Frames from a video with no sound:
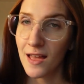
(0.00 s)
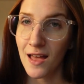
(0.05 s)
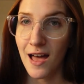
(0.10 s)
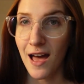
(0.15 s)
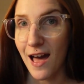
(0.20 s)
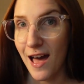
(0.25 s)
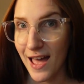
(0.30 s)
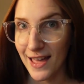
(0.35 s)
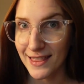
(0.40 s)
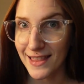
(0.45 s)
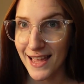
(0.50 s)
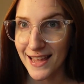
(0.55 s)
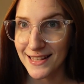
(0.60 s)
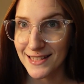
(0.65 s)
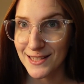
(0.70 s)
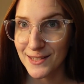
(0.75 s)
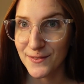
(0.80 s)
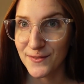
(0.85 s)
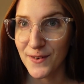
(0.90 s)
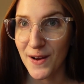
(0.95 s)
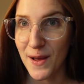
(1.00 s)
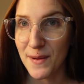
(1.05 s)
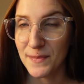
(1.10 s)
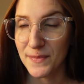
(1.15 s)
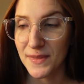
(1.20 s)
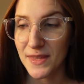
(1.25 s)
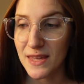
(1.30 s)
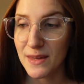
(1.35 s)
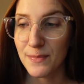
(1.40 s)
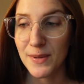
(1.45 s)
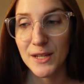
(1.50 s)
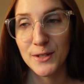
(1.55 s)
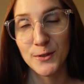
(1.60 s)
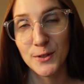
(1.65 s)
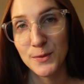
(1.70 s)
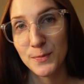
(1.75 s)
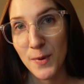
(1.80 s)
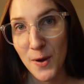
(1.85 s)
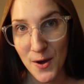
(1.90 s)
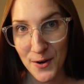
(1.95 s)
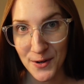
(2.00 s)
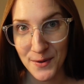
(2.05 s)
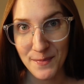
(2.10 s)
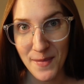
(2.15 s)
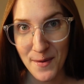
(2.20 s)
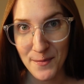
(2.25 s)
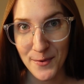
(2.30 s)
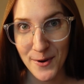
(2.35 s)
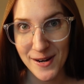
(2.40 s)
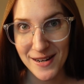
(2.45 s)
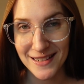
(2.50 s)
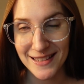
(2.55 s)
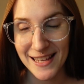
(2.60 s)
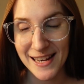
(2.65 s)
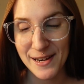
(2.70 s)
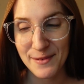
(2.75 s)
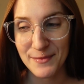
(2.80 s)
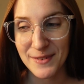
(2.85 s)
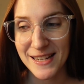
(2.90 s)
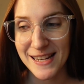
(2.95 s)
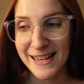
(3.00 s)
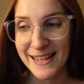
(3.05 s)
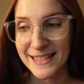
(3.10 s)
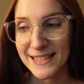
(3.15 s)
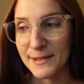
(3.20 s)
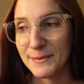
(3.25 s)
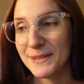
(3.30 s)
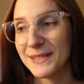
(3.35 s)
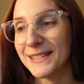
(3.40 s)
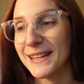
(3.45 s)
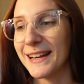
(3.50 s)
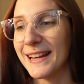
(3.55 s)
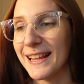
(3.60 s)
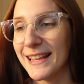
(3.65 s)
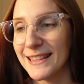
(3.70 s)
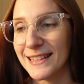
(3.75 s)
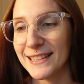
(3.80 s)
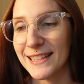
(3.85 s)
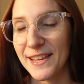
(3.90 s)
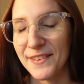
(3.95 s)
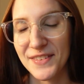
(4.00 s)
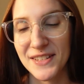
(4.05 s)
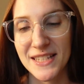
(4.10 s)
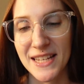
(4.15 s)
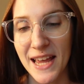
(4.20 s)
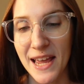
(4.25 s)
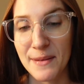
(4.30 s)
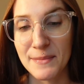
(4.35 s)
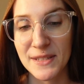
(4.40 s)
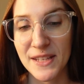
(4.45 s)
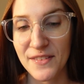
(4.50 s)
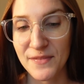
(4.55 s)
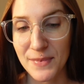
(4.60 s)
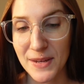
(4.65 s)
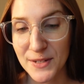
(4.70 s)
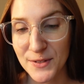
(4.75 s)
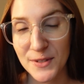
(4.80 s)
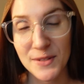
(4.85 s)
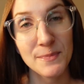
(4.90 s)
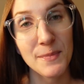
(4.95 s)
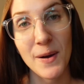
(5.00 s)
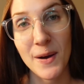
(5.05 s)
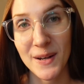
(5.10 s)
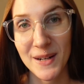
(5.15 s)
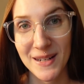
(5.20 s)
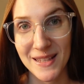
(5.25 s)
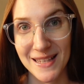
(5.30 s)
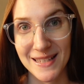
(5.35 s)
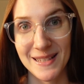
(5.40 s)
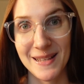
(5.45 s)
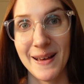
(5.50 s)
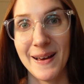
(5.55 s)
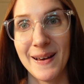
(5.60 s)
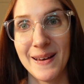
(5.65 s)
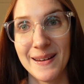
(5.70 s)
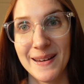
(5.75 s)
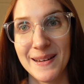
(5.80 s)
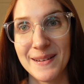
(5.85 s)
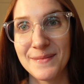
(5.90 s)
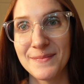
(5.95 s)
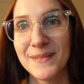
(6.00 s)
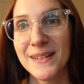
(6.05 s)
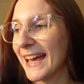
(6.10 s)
highlights from the Beatrix Potter memoir that I'm reading as I'm studying the life and times of Beatrix Potter this autumn.